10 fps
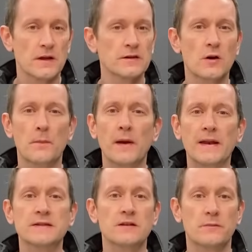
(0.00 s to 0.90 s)
It's got
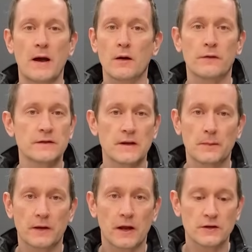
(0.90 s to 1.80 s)
plenty of power for this
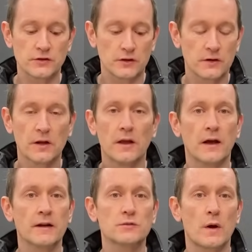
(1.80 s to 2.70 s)
application
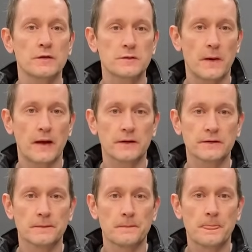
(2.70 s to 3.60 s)
and is well spec'd.
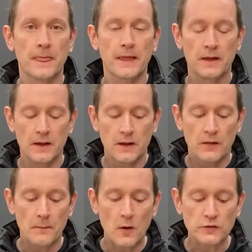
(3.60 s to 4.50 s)

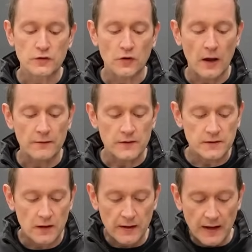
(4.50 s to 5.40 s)
The motor drivers are
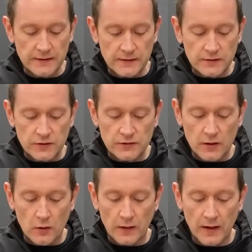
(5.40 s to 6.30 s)
located just
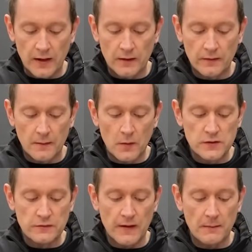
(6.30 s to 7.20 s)
along here. They're
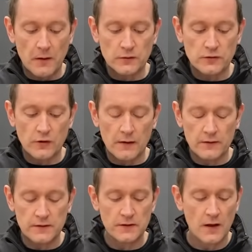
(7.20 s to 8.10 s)
MOSFET motor
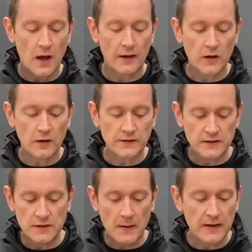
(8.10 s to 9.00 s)
drivers. I can't
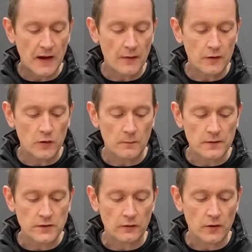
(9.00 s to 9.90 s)
actually make out the
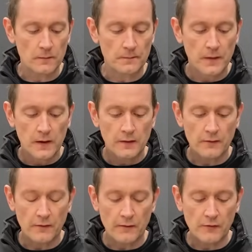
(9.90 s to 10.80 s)
numbers on them. They're
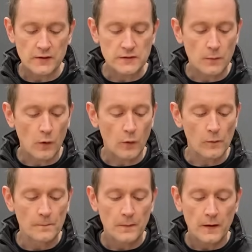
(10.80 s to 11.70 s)
very, very
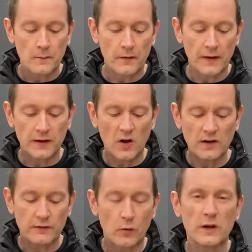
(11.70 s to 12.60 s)
small, but they're
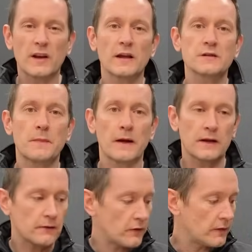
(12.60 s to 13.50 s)
kind of what you'd expect
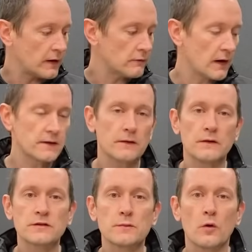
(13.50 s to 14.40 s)
given the relatively
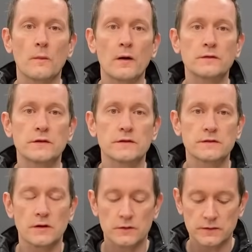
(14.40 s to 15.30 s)
small
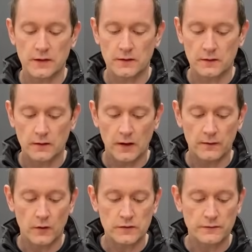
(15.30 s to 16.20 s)
motors used in
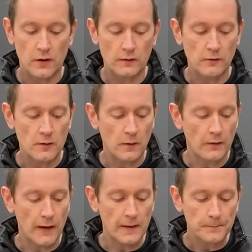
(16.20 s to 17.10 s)
the Husqvarna robot
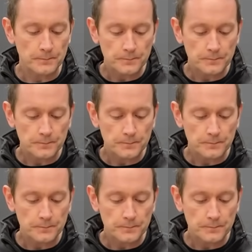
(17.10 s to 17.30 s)
there.